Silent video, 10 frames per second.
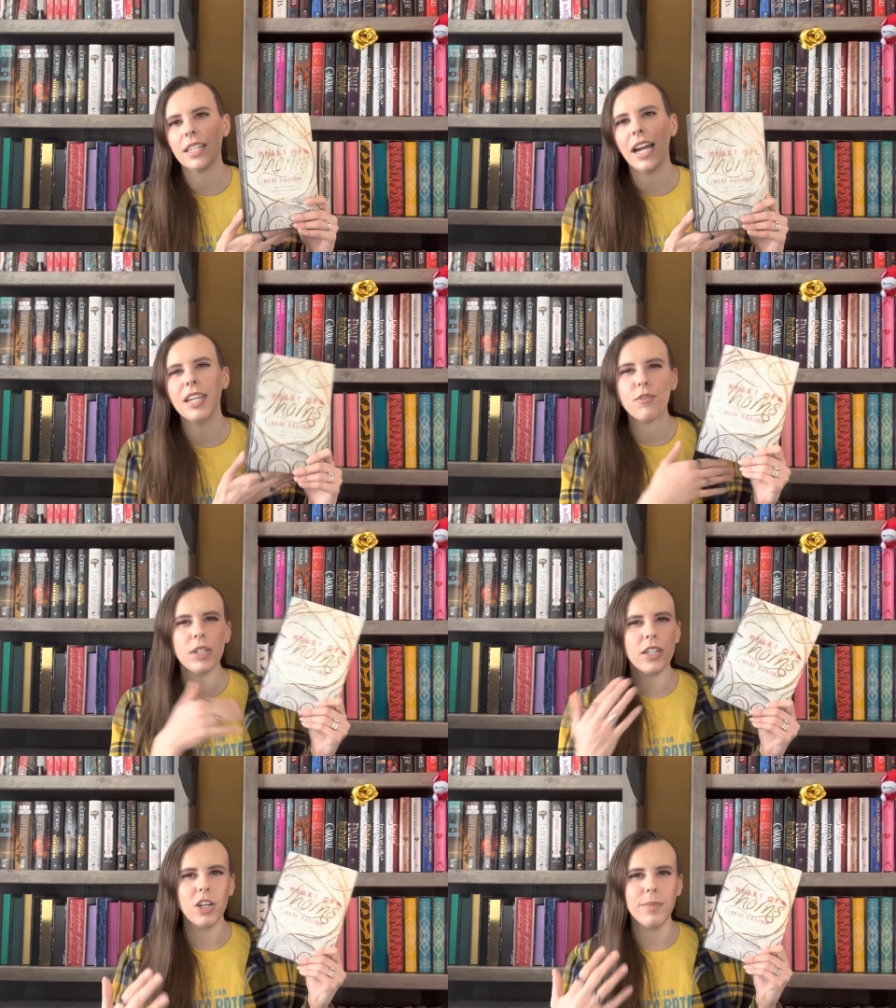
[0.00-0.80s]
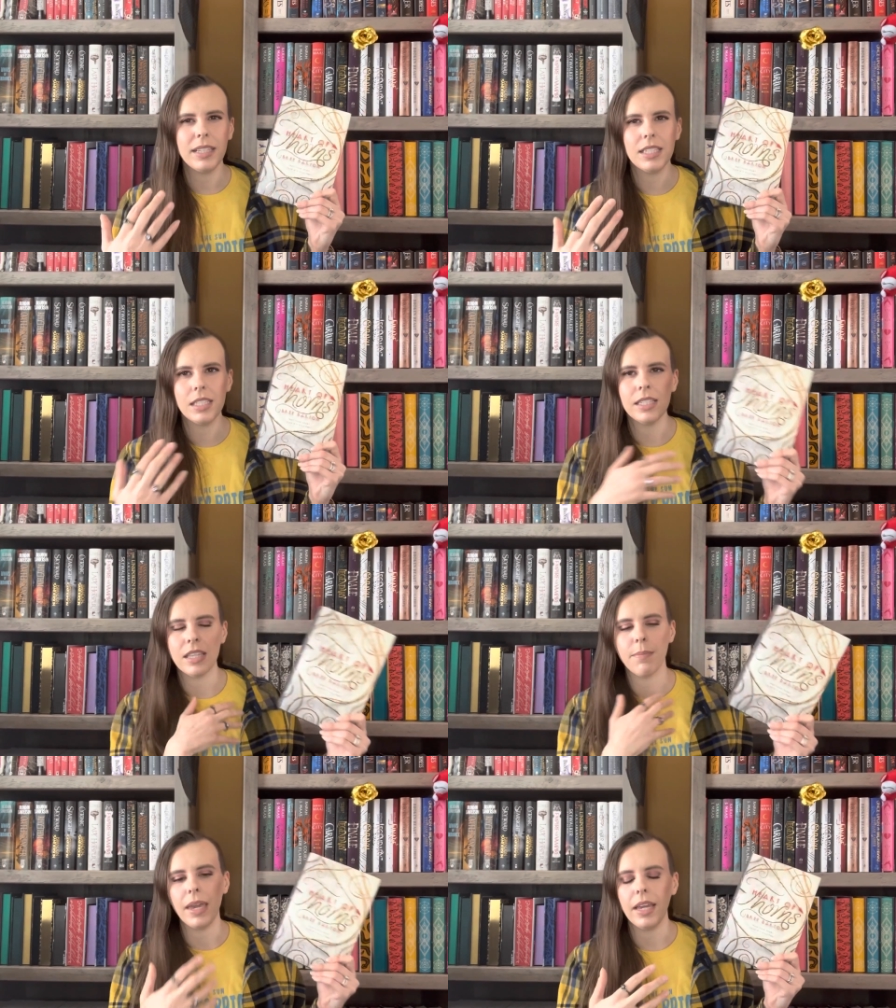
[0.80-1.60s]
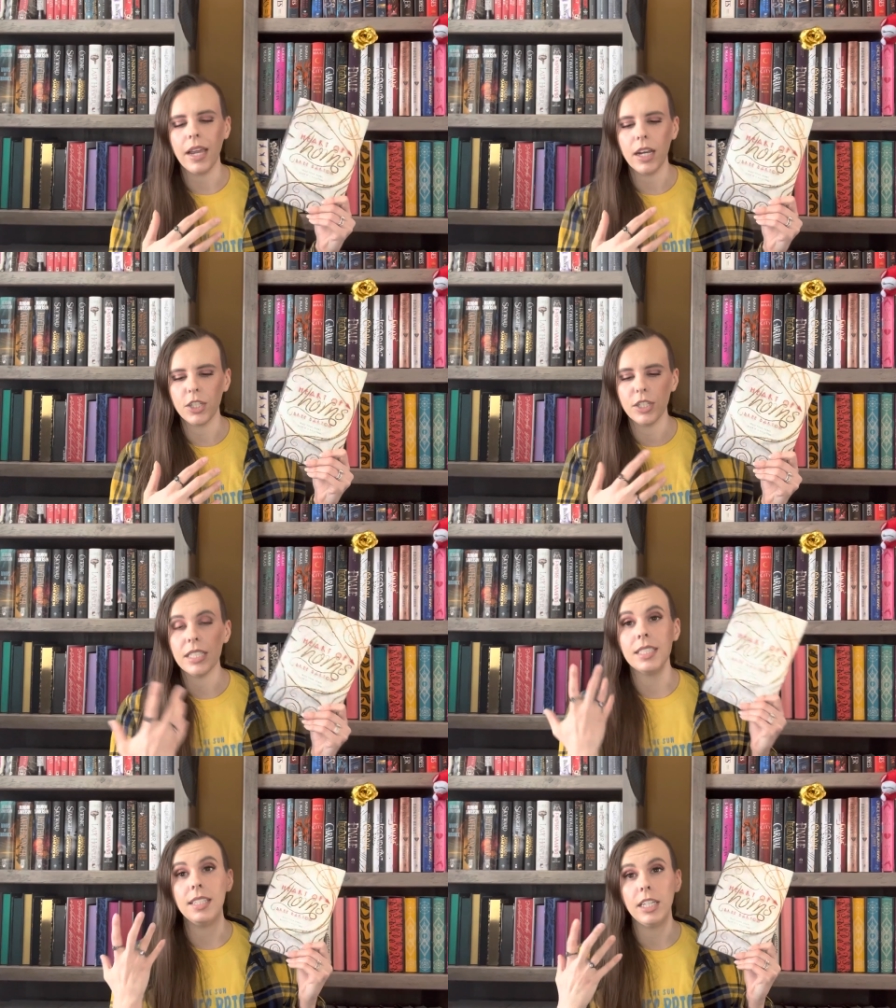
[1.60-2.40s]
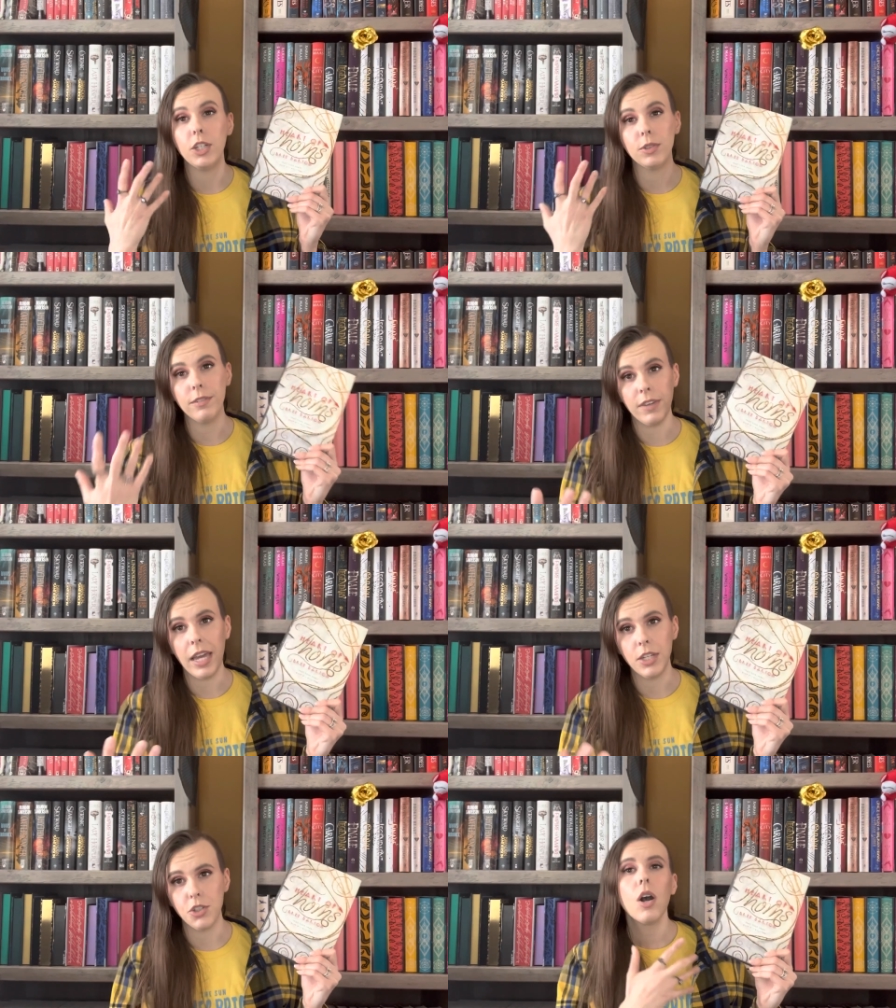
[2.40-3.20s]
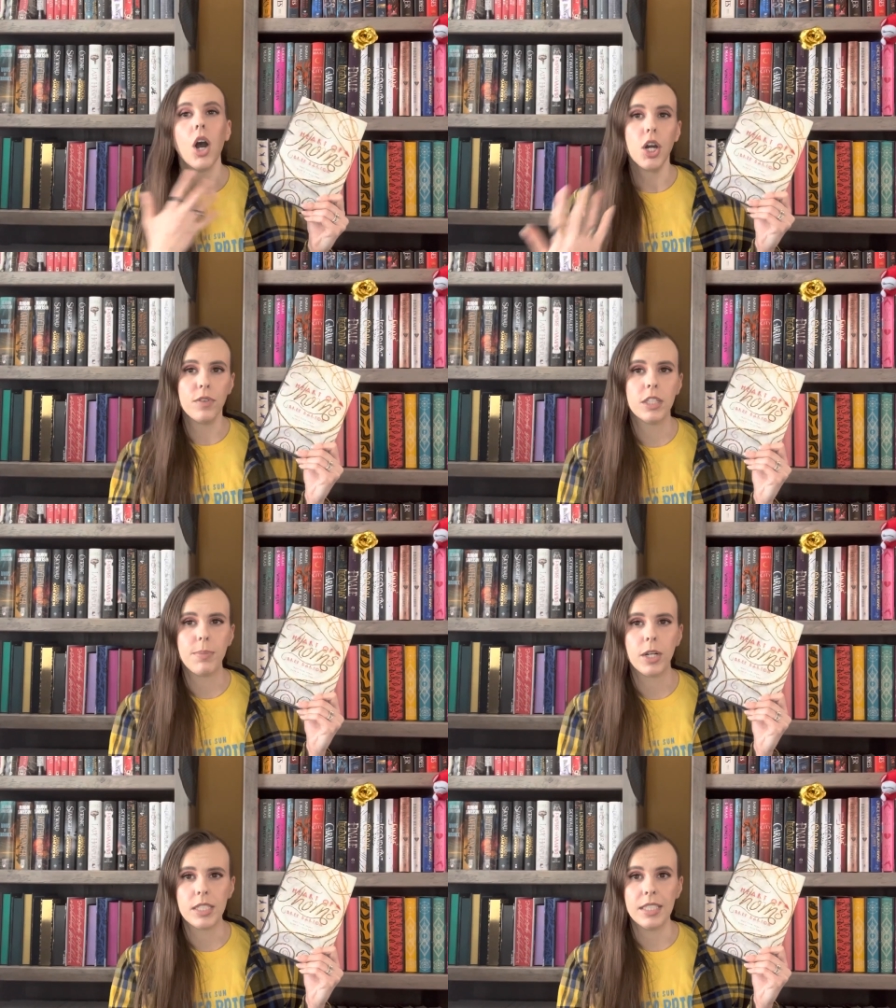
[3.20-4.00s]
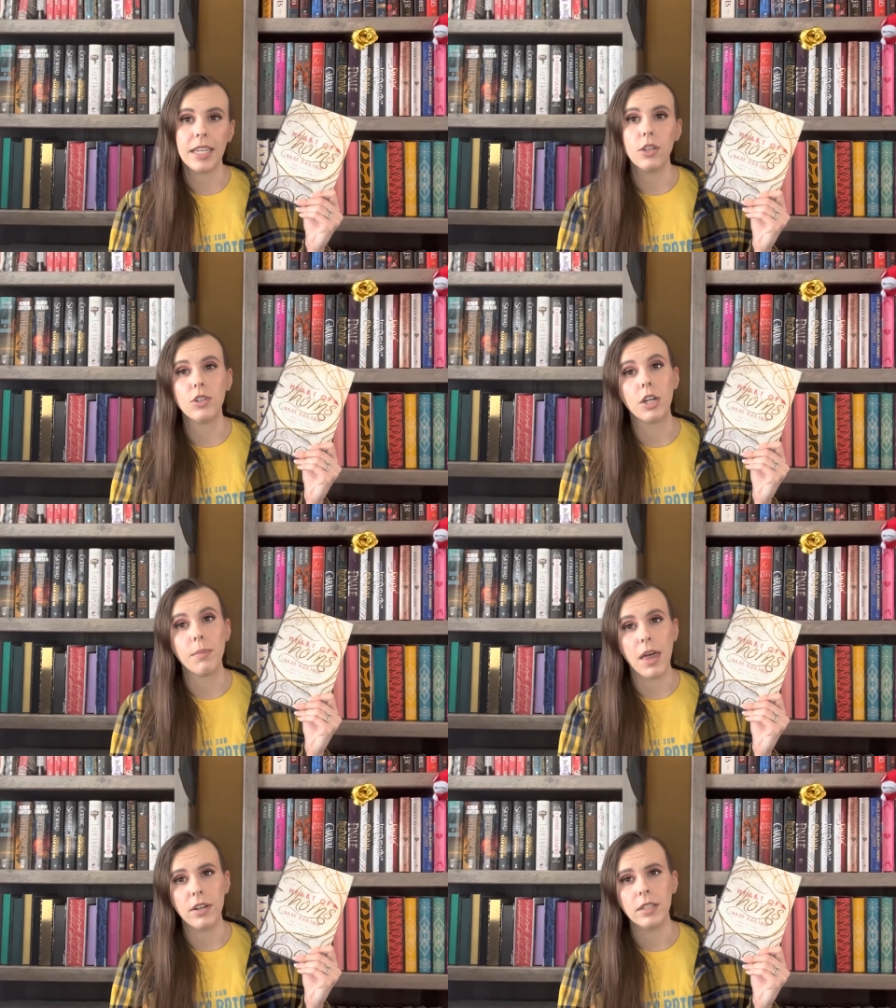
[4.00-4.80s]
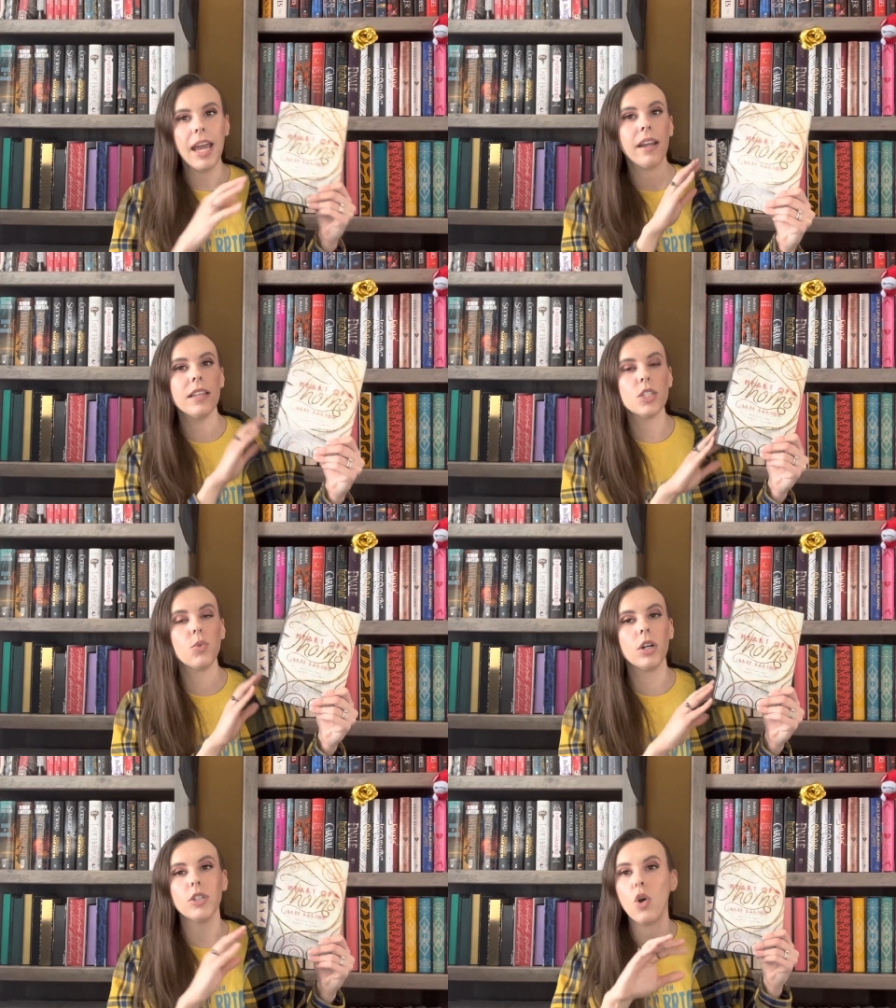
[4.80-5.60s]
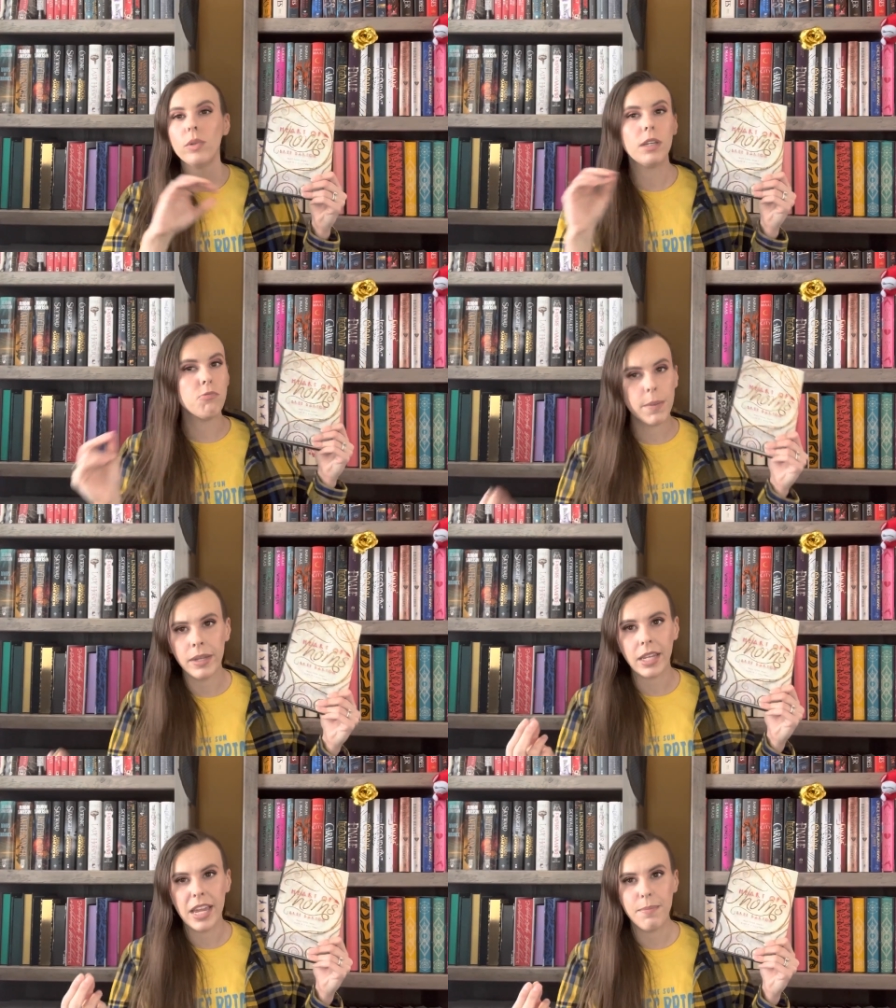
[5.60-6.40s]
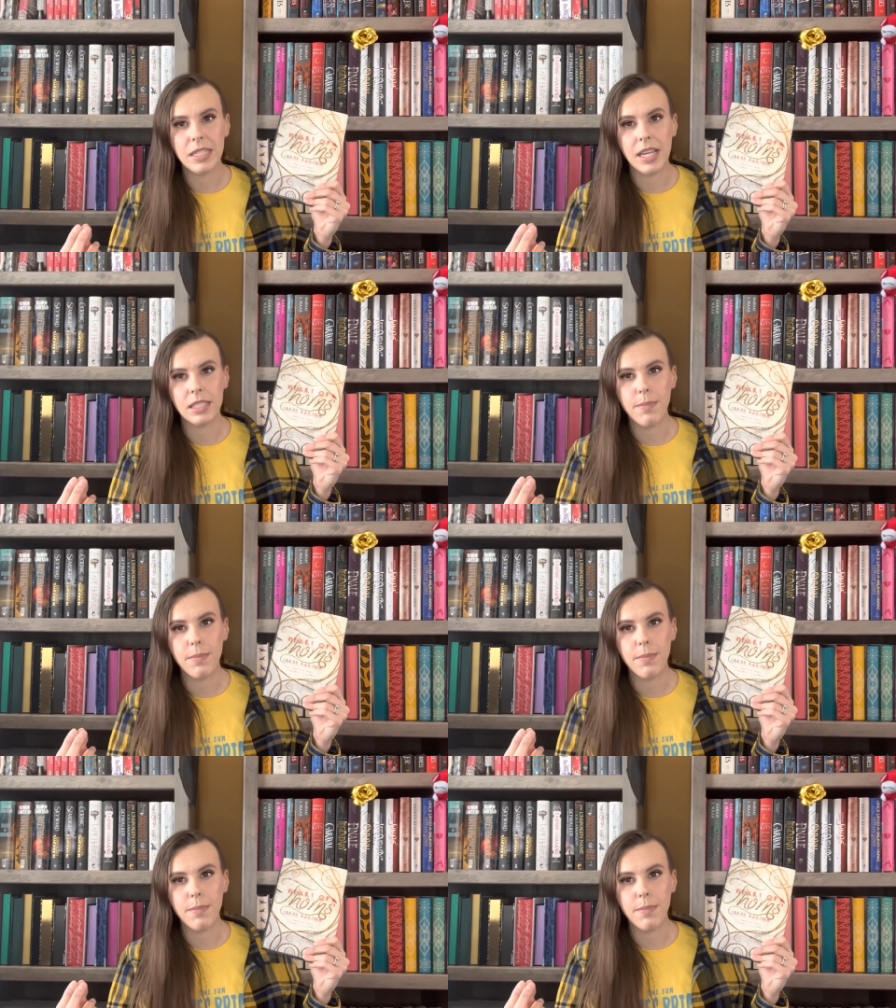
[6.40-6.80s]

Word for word: Kind of what I know about this is that the main character is seeking revenge over the person that killed her mother. And in this world, only women can possess